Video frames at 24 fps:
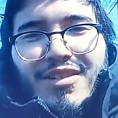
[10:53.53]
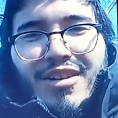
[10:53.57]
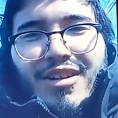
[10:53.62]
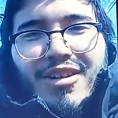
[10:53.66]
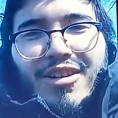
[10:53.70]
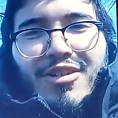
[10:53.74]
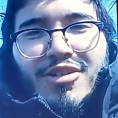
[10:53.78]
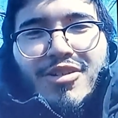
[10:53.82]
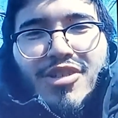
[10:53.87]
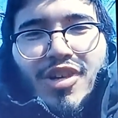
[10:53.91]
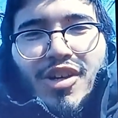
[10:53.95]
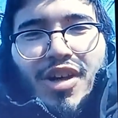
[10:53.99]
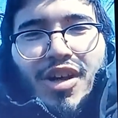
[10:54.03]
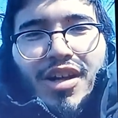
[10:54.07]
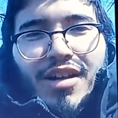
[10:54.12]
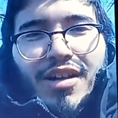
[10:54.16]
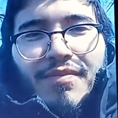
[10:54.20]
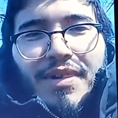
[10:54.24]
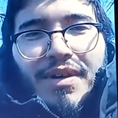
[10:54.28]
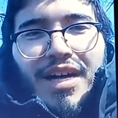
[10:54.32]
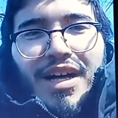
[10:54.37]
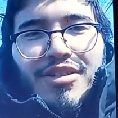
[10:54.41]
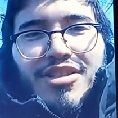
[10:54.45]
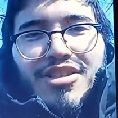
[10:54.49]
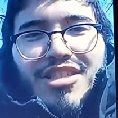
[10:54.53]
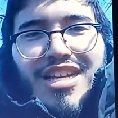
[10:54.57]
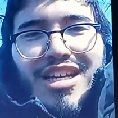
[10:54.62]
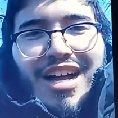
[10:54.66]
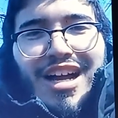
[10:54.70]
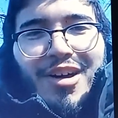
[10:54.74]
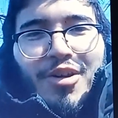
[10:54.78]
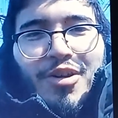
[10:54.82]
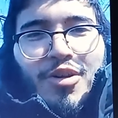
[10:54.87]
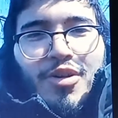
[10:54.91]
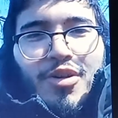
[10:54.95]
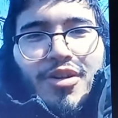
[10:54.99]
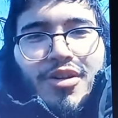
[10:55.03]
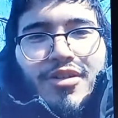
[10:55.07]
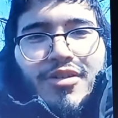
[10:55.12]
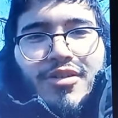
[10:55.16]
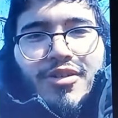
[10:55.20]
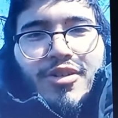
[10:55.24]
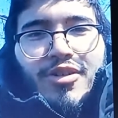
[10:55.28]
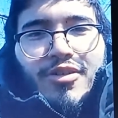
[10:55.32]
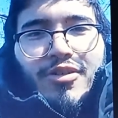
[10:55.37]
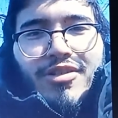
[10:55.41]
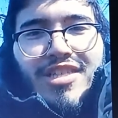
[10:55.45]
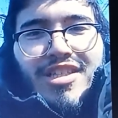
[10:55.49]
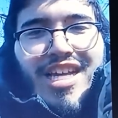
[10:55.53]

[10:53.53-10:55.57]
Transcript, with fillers: Are you talking about chowder or you're